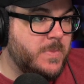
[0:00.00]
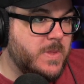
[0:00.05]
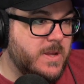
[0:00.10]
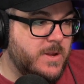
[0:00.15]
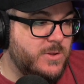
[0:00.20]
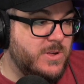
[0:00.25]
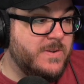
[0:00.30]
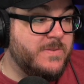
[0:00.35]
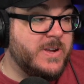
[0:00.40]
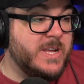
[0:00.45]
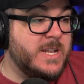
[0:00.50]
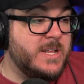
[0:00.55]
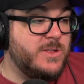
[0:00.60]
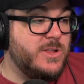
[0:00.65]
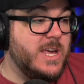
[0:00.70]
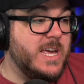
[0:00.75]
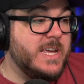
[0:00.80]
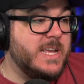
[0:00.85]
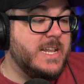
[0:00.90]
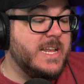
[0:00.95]
Did you ever get a
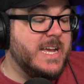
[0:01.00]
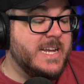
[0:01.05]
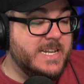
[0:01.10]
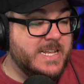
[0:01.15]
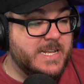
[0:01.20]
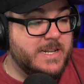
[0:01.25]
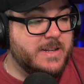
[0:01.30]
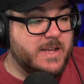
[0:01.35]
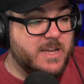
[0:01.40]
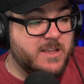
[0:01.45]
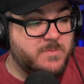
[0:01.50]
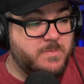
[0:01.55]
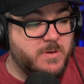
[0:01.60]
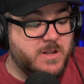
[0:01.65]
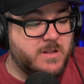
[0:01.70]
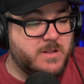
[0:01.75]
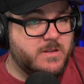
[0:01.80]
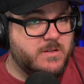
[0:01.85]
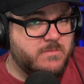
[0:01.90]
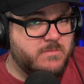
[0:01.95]
jacket? I did. I
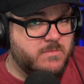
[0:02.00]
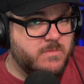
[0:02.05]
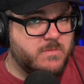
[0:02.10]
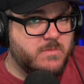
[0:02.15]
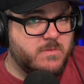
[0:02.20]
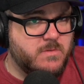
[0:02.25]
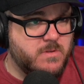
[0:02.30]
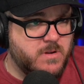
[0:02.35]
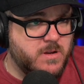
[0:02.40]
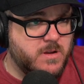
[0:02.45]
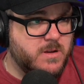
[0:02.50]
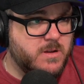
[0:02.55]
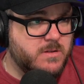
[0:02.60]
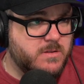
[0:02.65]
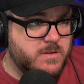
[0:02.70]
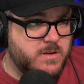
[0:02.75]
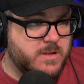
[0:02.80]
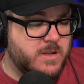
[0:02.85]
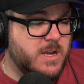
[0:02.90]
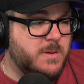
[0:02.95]
spent
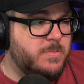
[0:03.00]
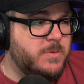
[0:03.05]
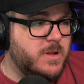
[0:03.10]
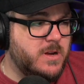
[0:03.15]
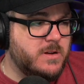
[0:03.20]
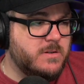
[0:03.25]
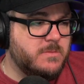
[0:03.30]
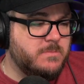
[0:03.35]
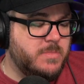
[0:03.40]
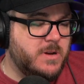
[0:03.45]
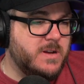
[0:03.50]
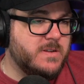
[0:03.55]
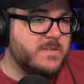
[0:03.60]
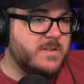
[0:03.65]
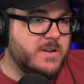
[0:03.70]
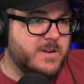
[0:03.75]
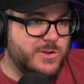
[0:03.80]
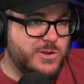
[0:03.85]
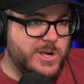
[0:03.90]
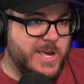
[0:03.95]
a couple of $100
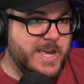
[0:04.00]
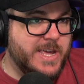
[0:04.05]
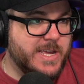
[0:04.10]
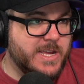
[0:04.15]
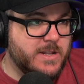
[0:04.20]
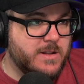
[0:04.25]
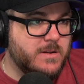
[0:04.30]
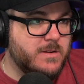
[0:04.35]
on a jacket.